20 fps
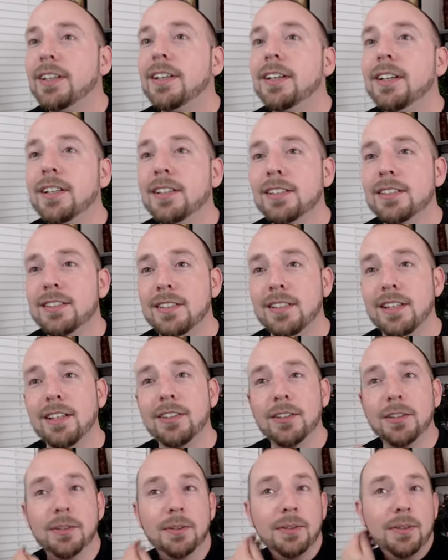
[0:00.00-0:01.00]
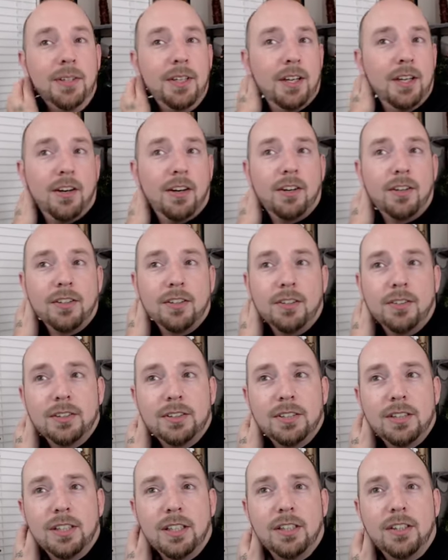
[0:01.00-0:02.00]
Yes, they do. Are you going
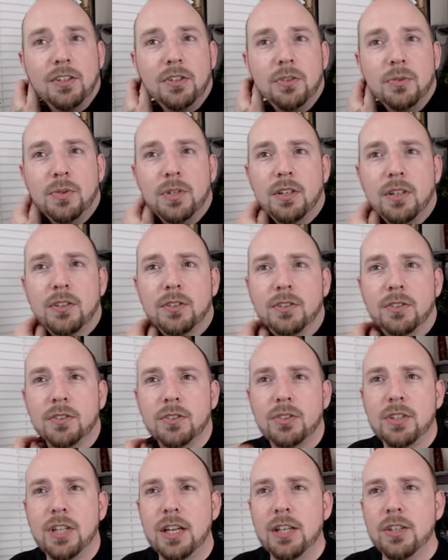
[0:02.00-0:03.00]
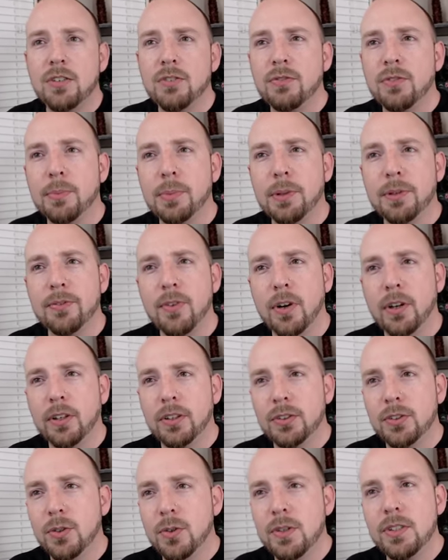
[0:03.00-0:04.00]
to get the new Daryl statue from
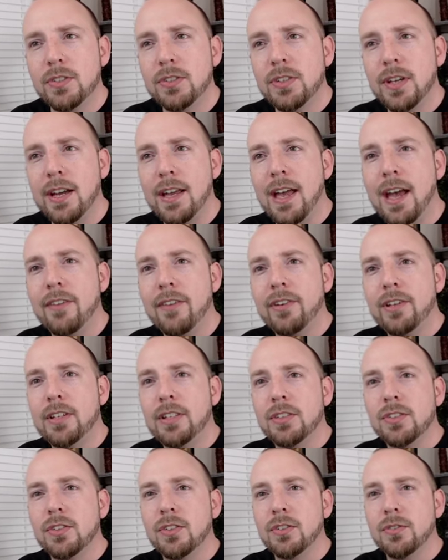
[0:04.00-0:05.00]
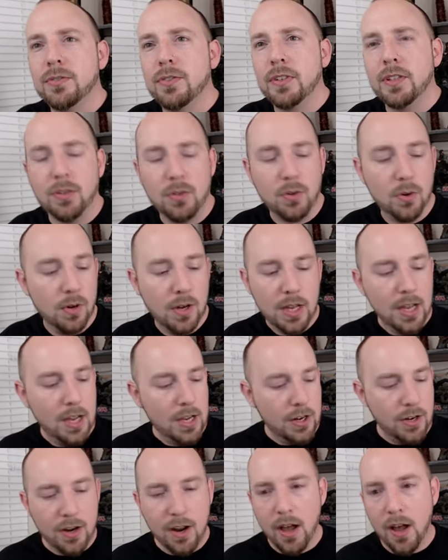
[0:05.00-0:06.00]
McFarlane Toys? I have it, and it's so fucking cool.
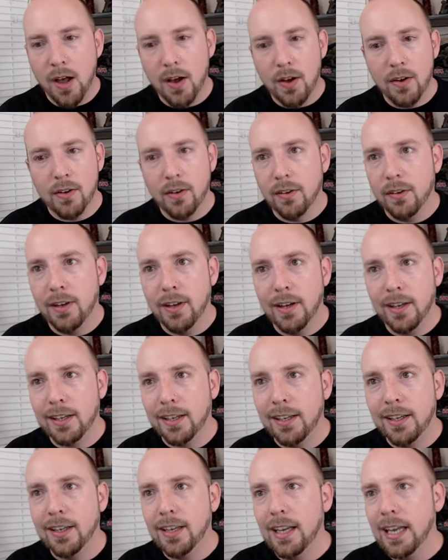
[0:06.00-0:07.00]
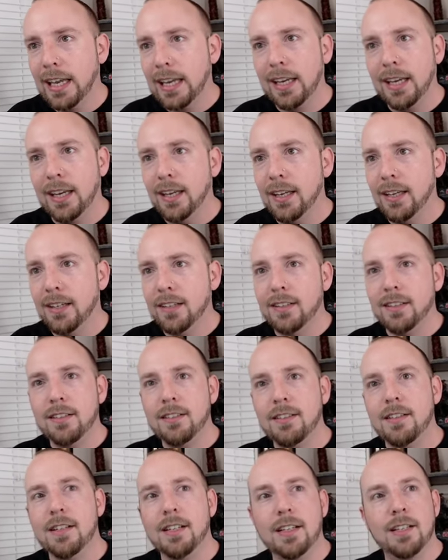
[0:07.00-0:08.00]
No, I can't. I can't.
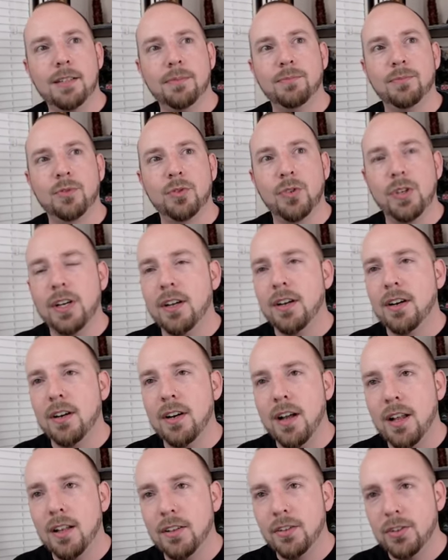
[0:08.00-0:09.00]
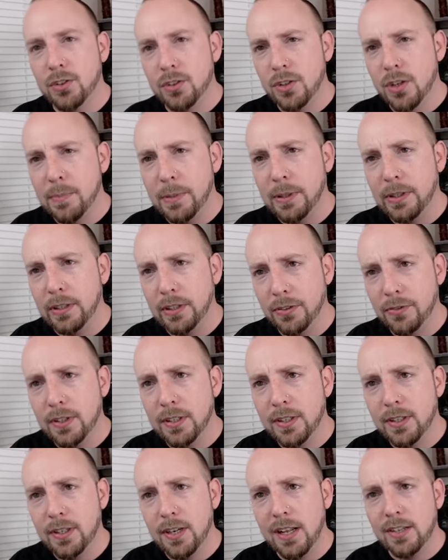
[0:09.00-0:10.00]
Um, $300. You're talking about the
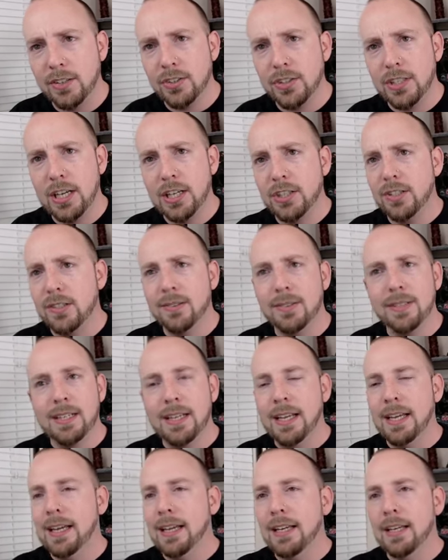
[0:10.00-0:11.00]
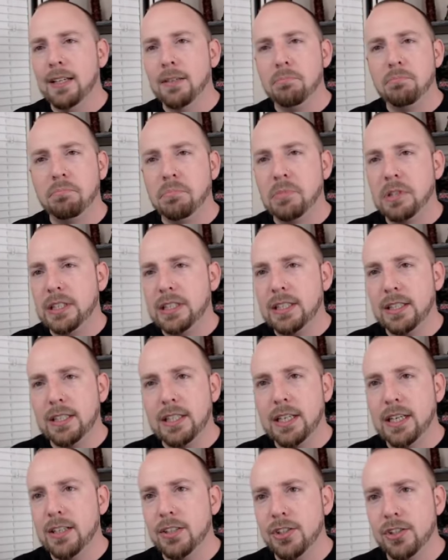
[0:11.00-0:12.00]
$300 statue? You
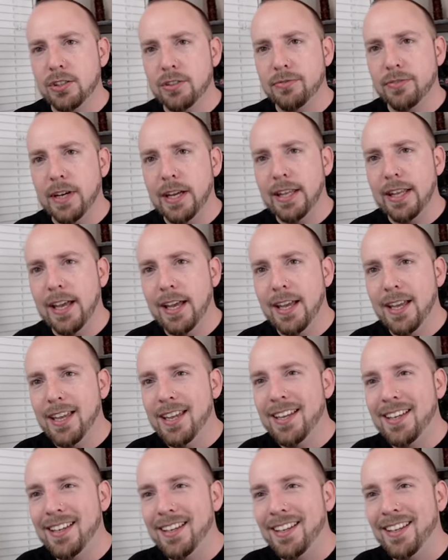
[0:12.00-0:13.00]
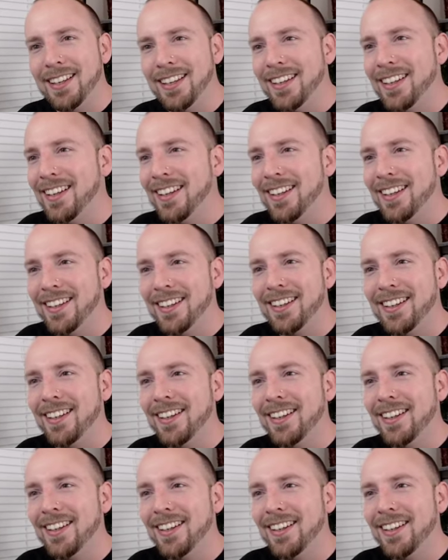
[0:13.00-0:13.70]
can't justify that.